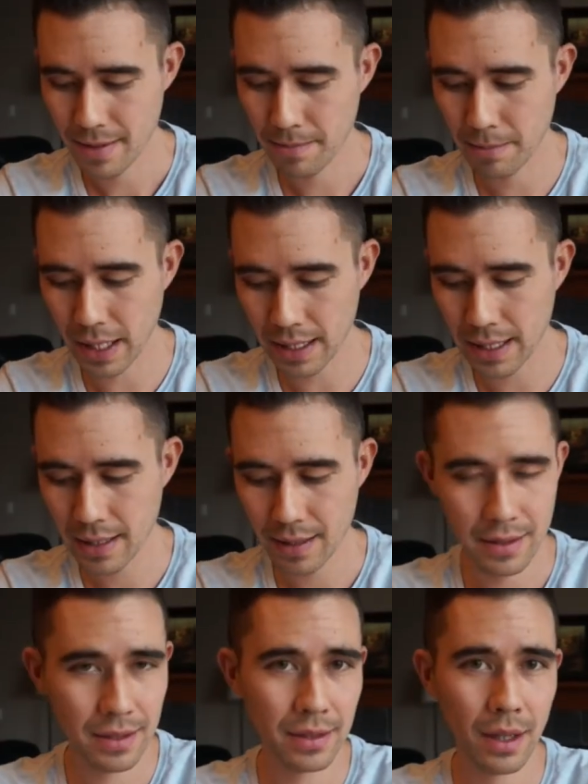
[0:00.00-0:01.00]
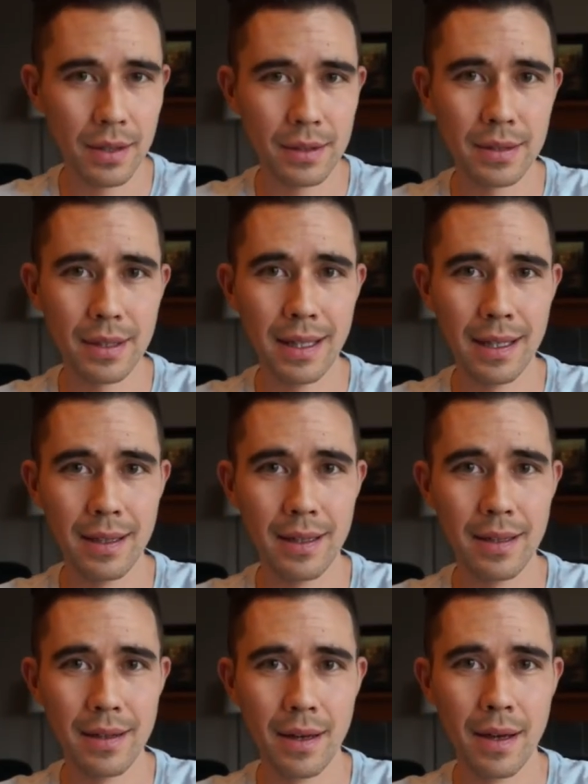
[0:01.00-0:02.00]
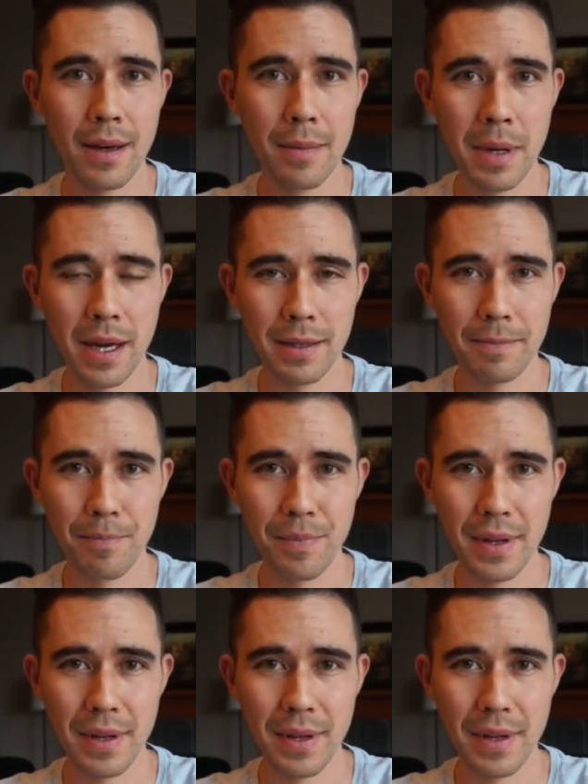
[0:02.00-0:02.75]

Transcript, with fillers: Money starts in the mind.